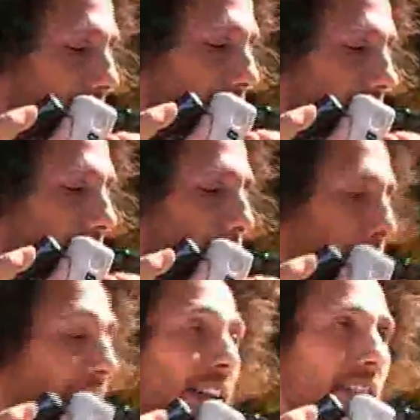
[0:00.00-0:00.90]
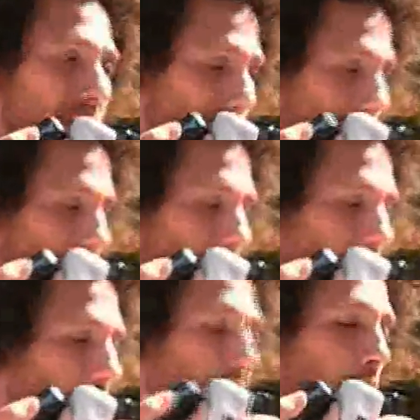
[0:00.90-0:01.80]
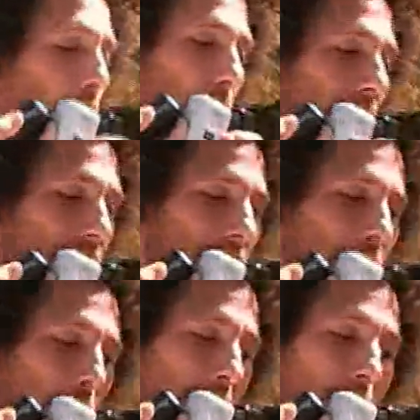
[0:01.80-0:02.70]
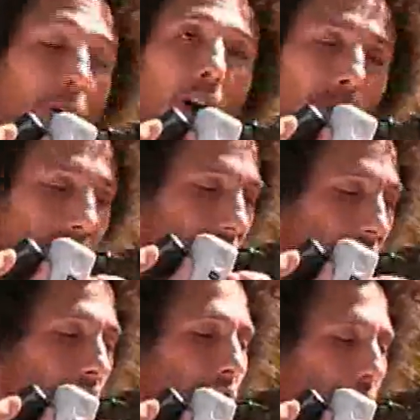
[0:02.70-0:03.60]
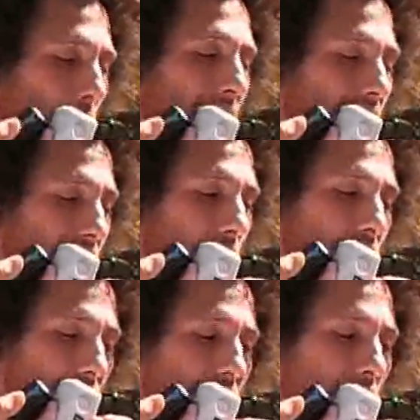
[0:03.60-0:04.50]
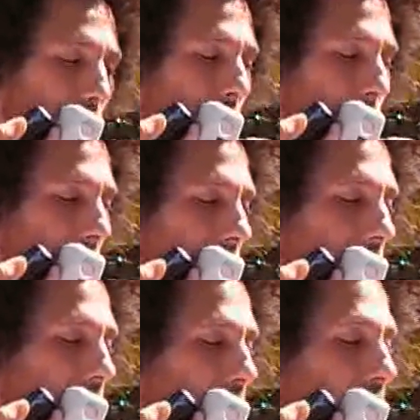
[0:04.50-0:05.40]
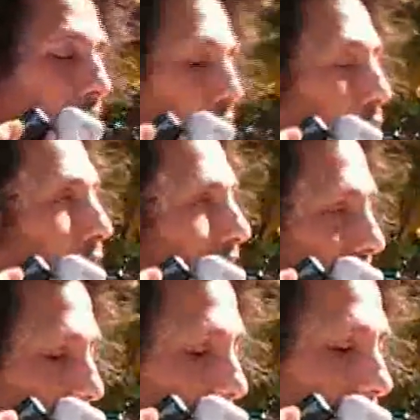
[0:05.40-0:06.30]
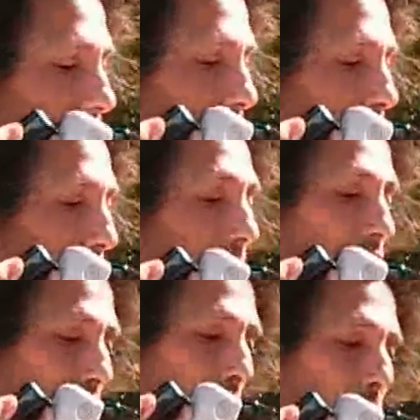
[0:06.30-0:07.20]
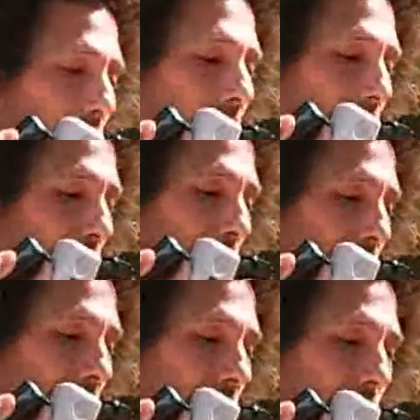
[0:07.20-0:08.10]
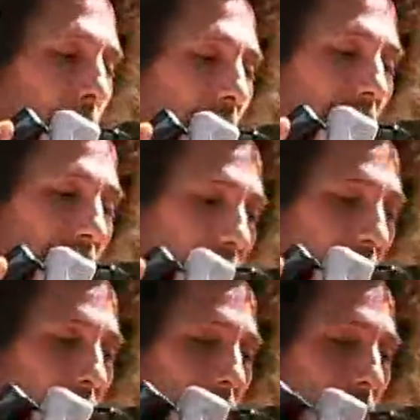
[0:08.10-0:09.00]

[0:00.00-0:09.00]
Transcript: and practice of the Homeland Security Department's 287G agreements, overseen by former Governor Napolitano,